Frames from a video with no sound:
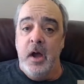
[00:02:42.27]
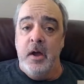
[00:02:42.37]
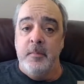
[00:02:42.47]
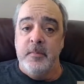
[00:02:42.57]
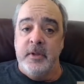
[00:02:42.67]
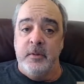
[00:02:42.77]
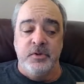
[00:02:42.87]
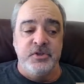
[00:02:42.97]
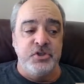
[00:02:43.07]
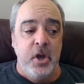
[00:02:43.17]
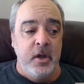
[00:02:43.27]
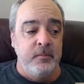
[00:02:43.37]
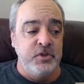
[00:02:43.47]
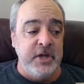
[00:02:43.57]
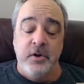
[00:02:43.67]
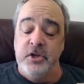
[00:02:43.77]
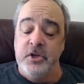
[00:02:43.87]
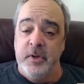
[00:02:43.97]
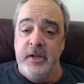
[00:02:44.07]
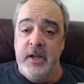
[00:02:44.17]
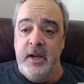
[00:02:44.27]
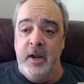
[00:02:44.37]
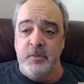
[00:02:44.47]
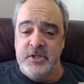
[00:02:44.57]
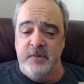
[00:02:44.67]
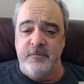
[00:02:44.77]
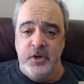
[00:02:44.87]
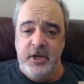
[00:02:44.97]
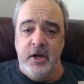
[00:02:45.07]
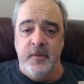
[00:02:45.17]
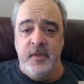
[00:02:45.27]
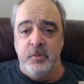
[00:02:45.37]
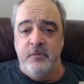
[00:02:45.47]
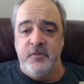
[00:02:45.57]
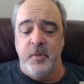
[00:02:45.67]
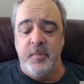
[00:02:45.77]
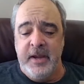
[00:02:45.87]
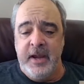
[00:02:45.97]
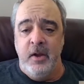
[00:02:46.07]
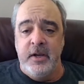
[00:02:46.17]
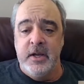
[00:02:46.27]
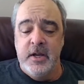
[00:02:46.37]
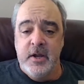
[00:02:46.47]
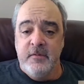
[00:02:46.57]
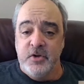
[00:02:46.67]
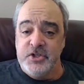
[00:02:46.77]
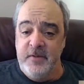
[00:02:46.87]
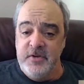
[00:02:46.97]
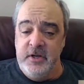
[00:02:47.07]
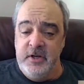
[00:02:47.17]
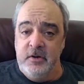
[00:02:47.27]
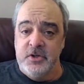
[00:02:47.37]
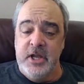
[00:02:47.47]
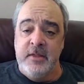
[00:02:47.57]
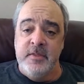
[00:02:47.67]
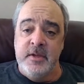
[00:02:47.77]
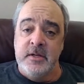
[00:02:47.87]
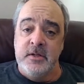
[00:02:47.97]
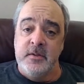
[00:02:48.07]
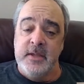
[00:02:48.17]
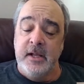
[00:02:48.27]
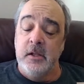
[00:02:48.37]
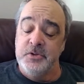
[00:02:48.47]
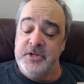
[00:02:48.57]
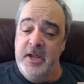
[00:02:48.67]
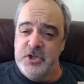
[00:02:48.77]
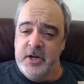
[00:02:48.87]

It was J.R. Ewing, and I was there for a year and then moved to Bourbon County for 7 years. And then they closed down J.R.